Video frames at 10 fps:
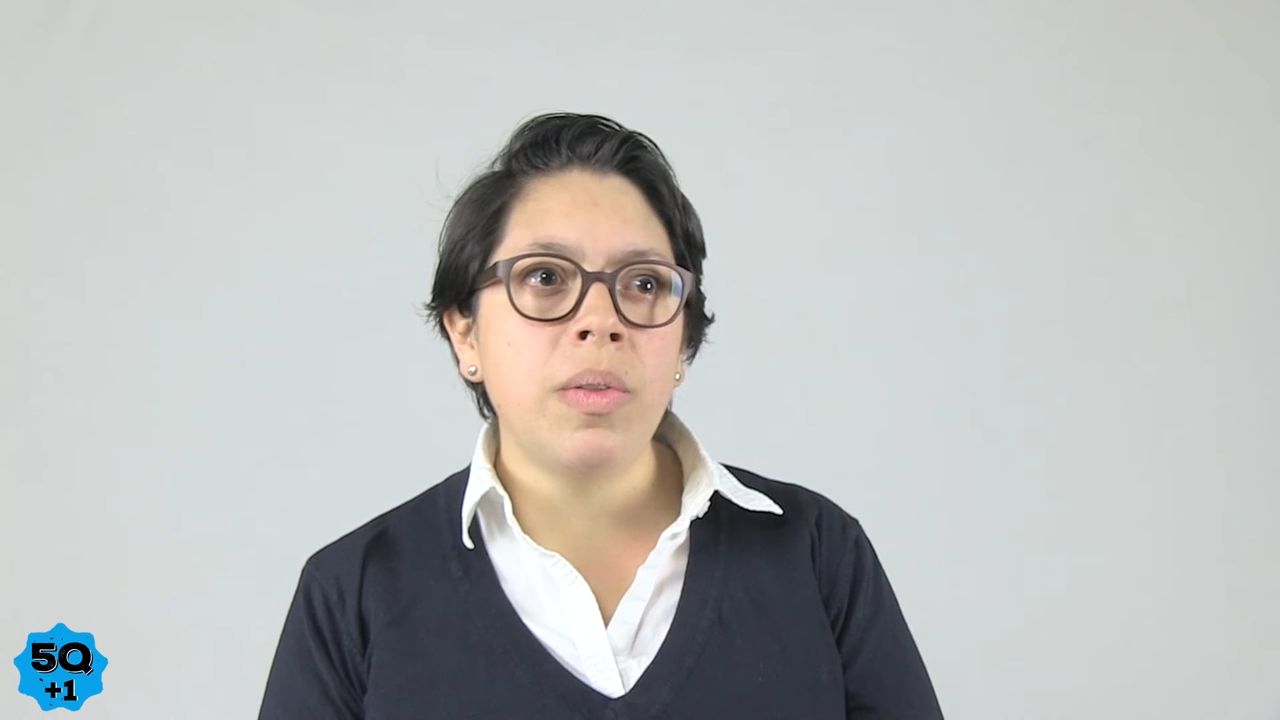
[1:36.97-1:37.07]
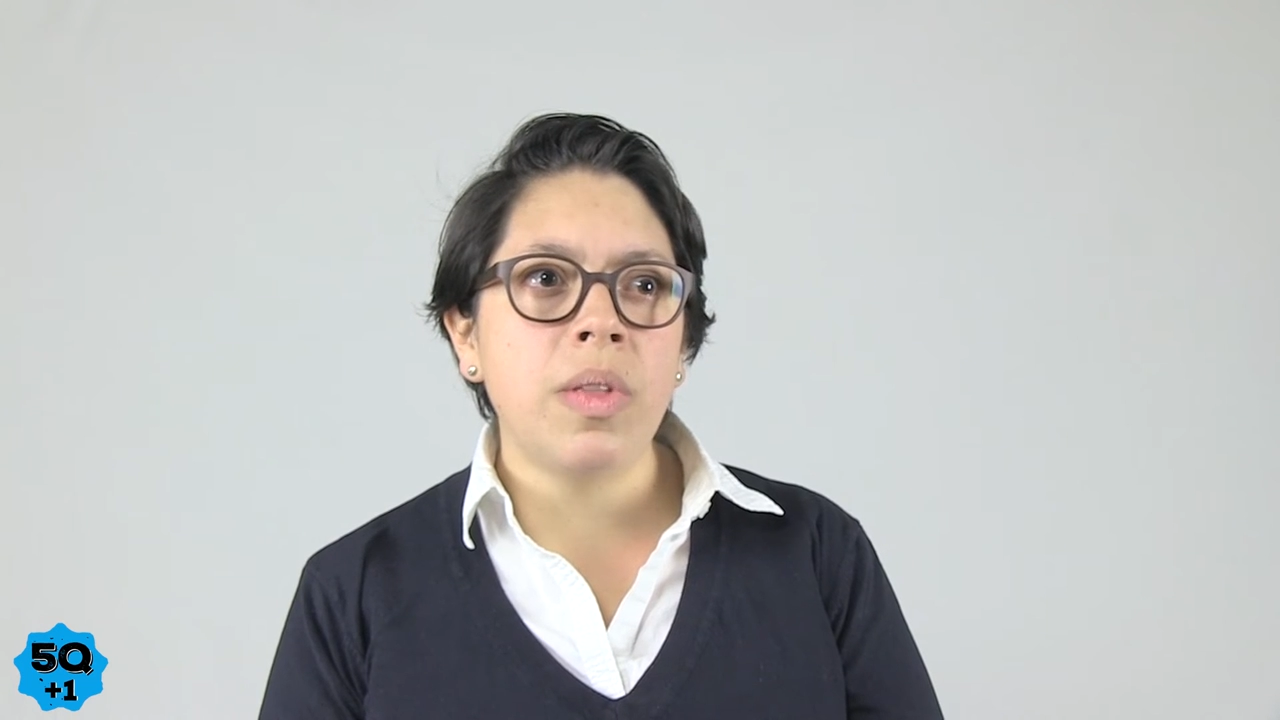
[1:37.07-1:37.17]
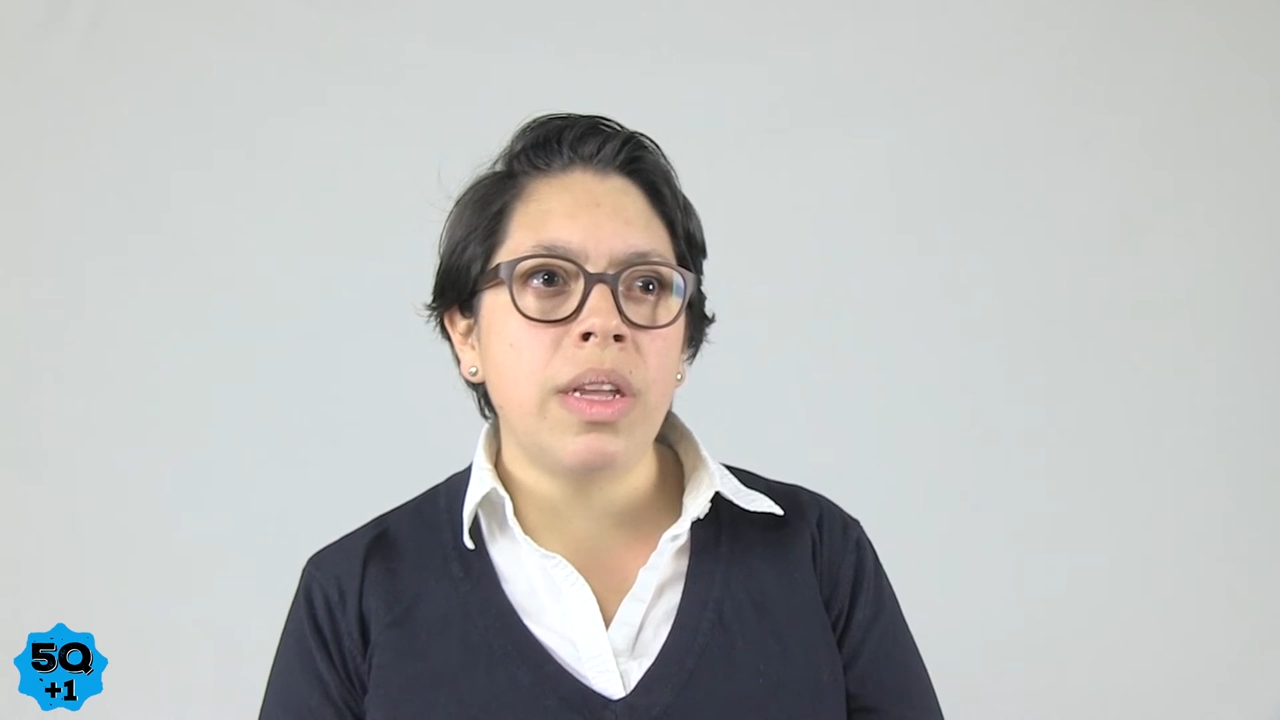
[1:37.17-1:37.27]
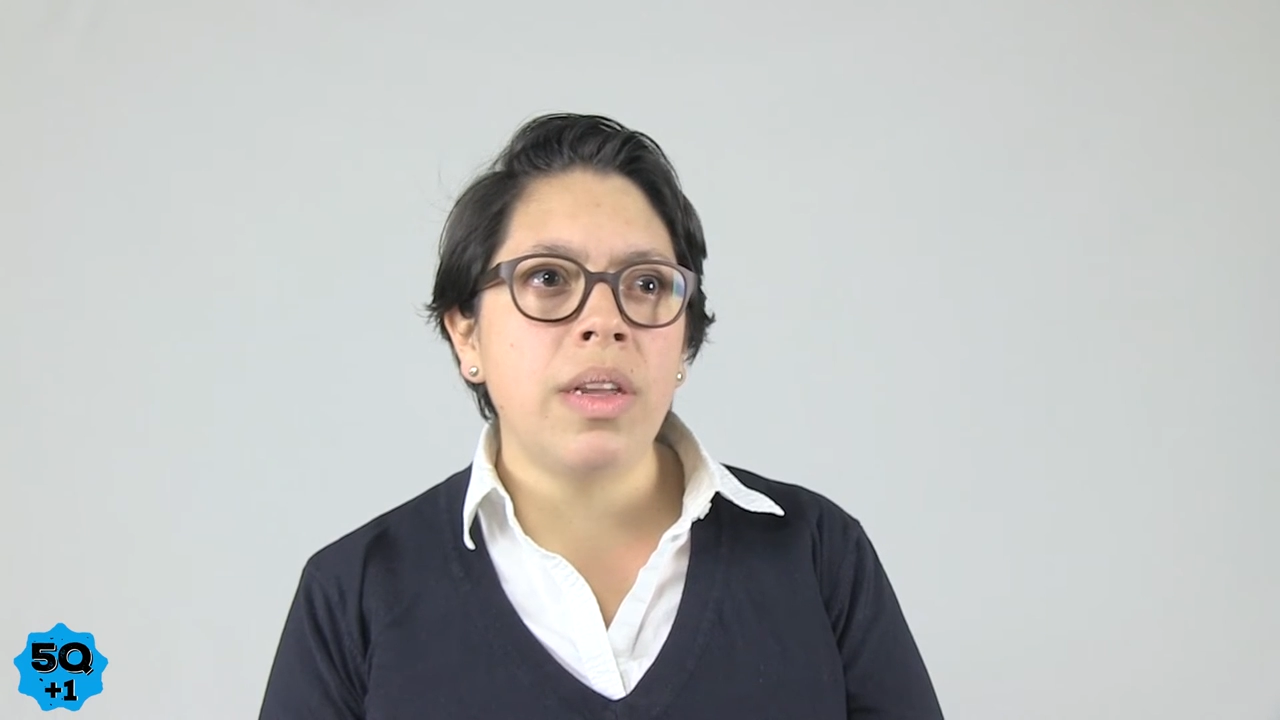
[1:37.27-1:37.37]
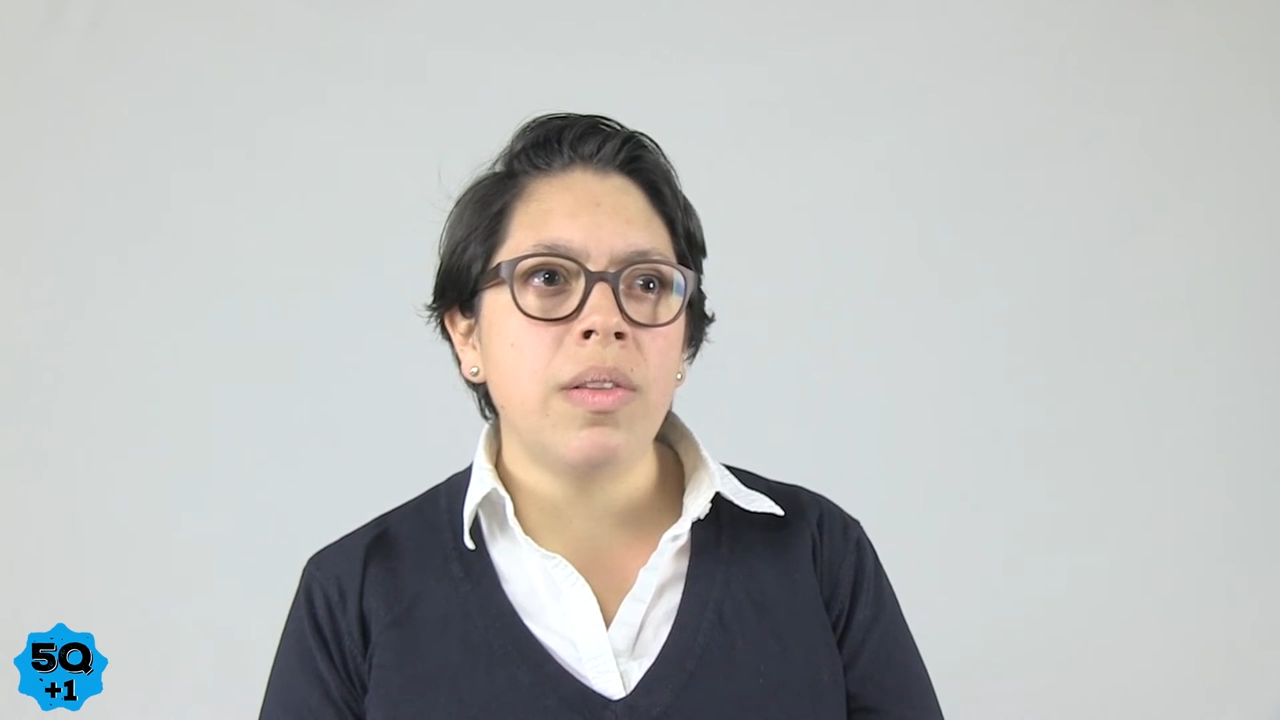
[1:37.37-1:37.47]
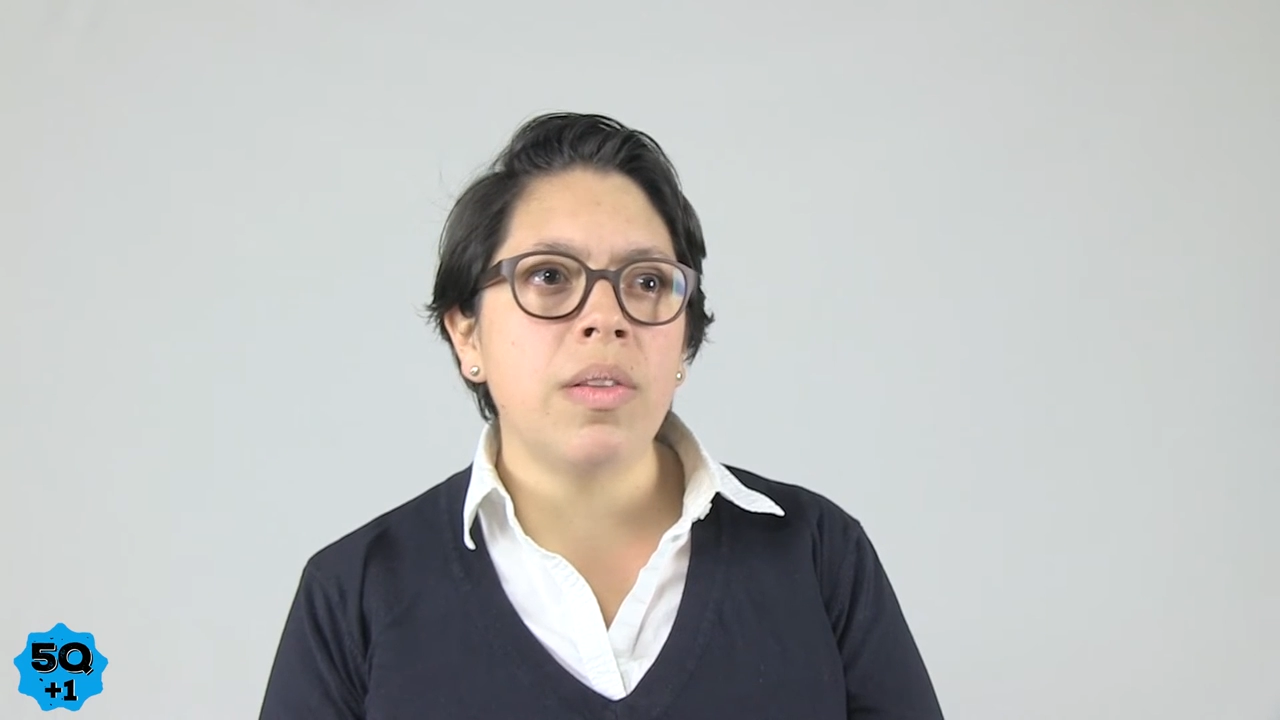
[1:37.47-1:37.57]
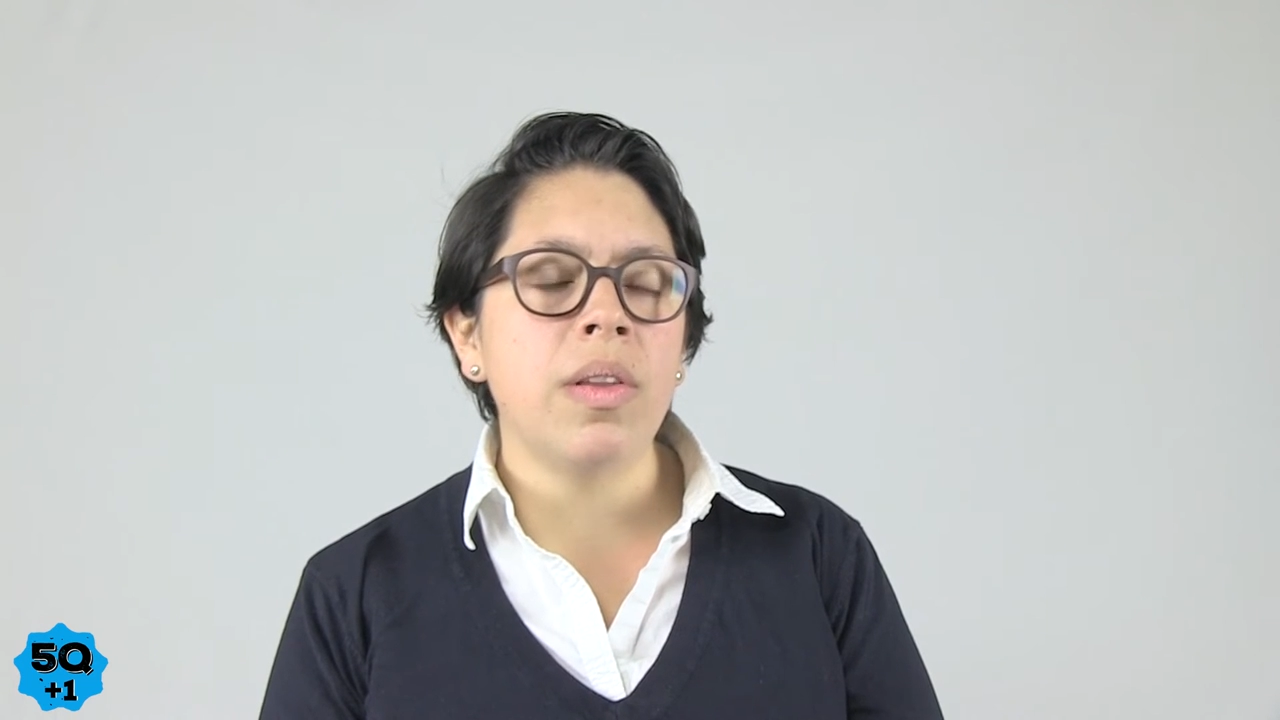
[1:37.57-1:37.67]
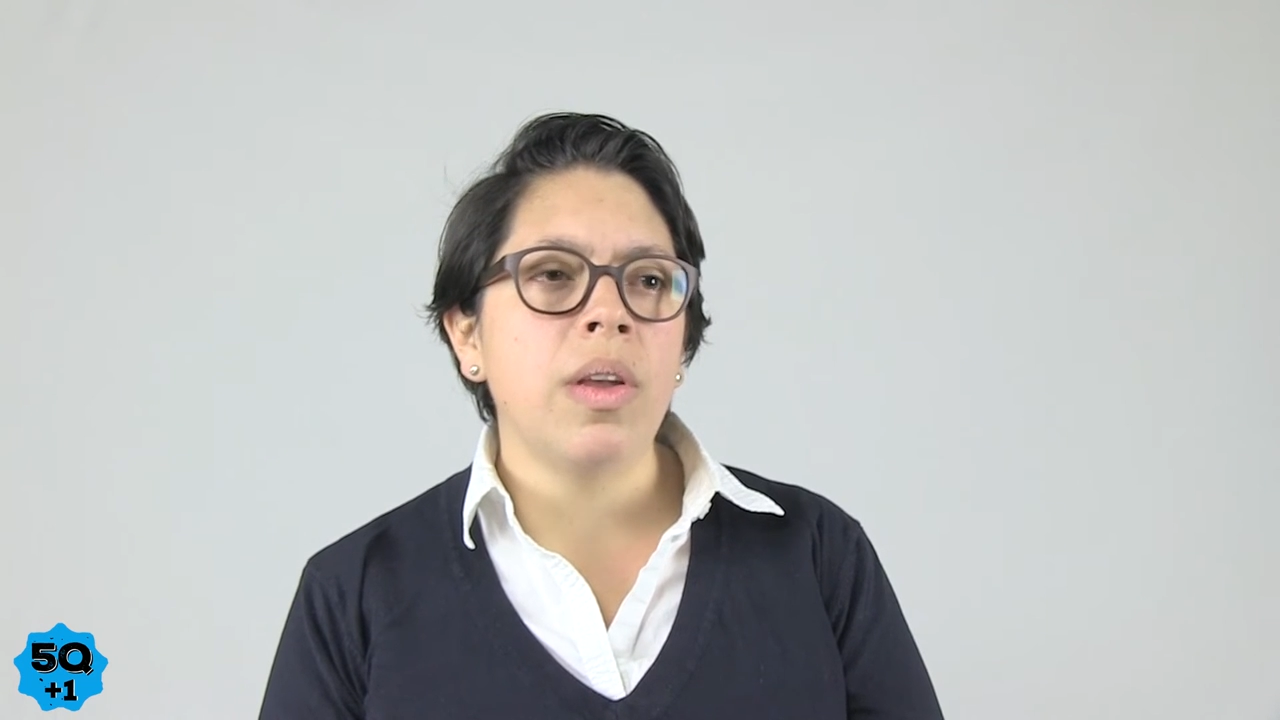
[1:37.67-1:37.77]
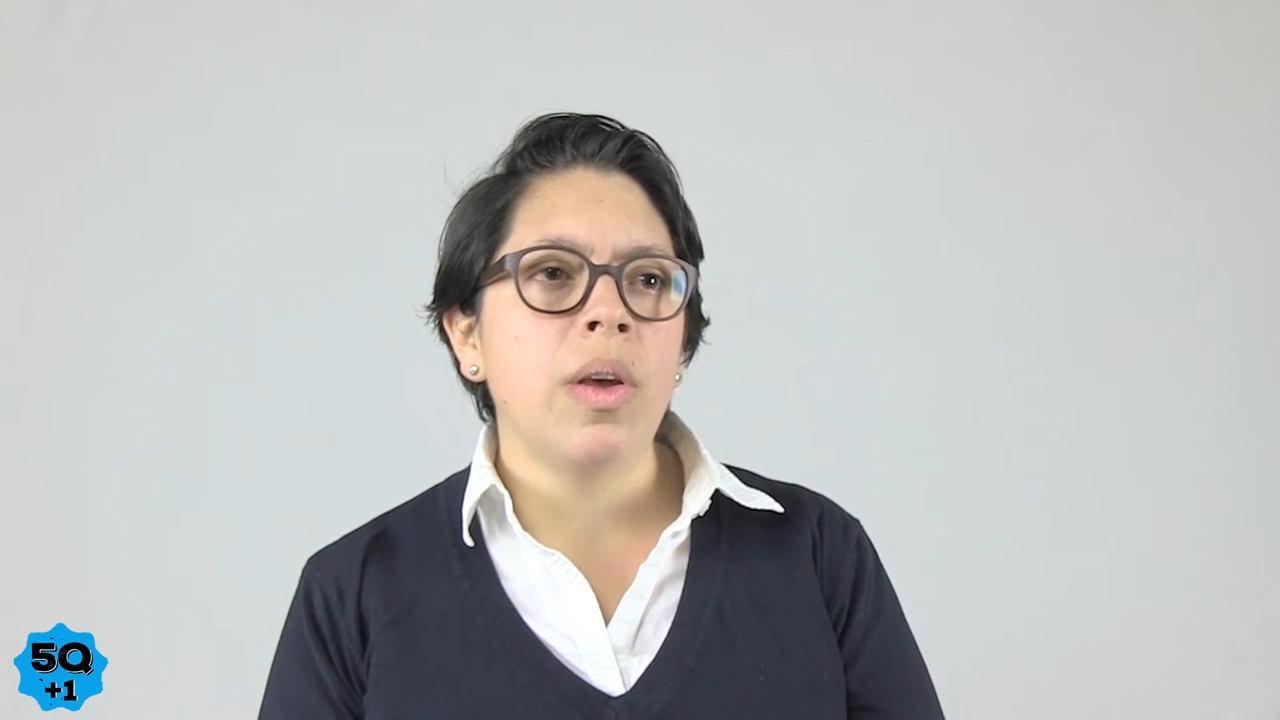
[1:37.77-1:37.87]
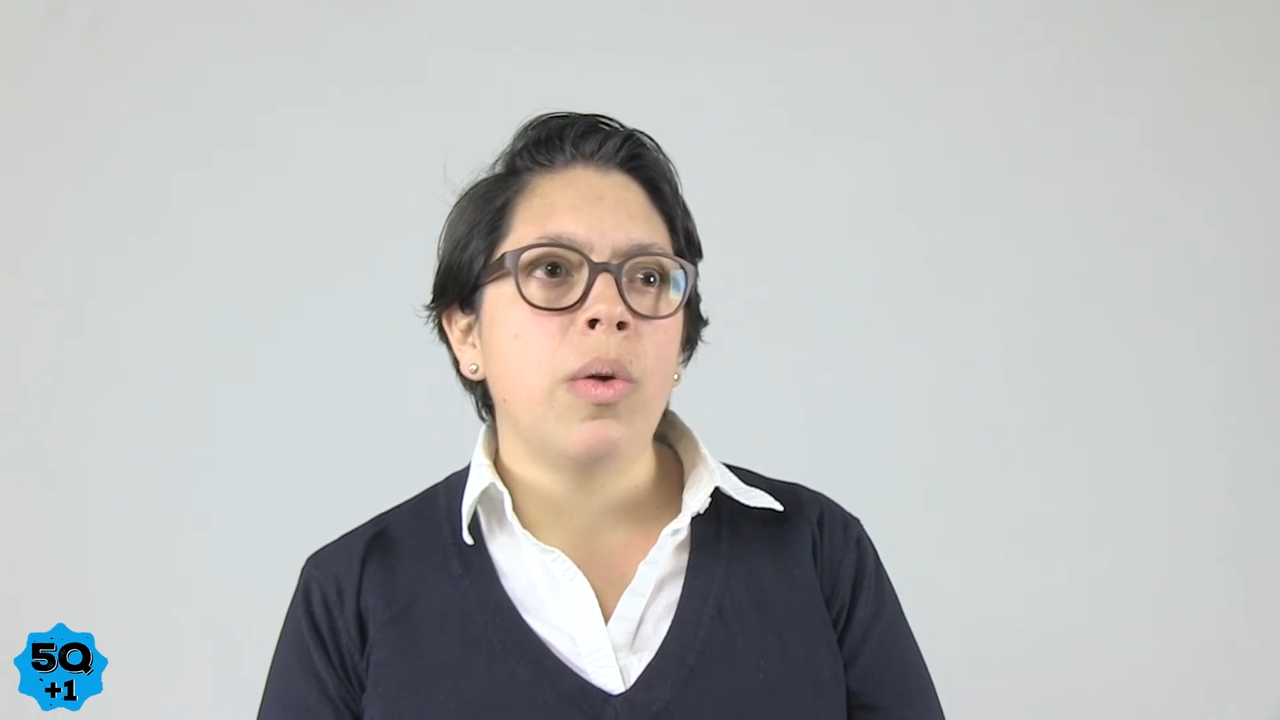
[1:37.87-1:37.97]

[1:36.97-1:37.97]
things,